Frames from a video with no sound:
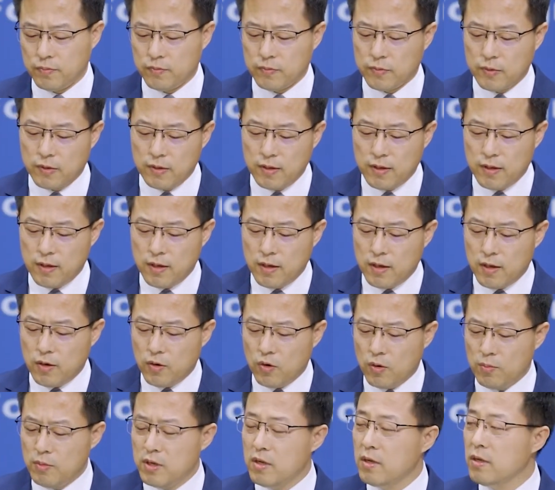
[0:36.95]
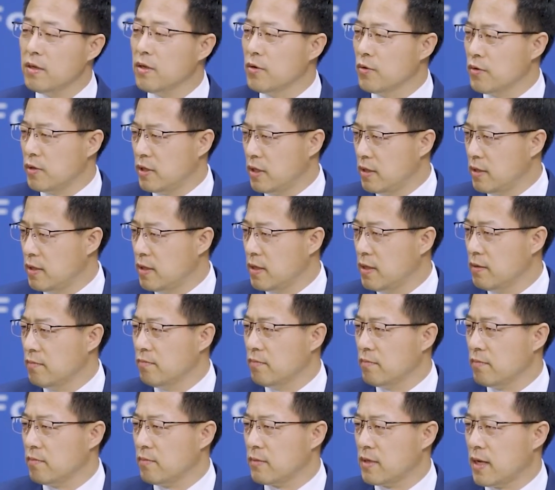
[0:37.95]
to regional
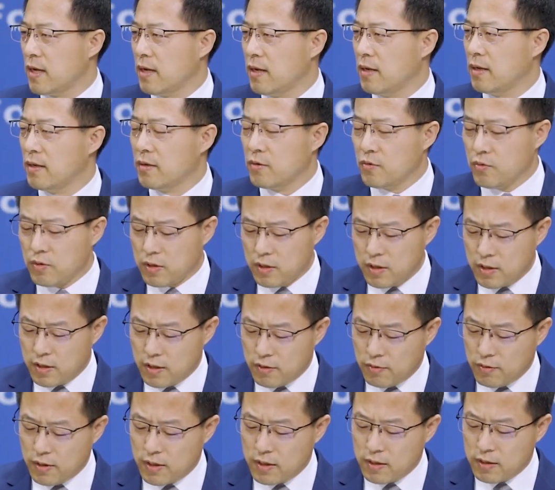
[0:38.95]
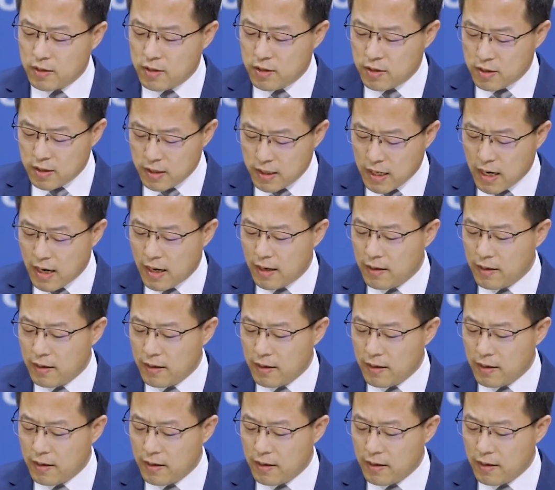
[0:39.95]
connectivity and common prosperity.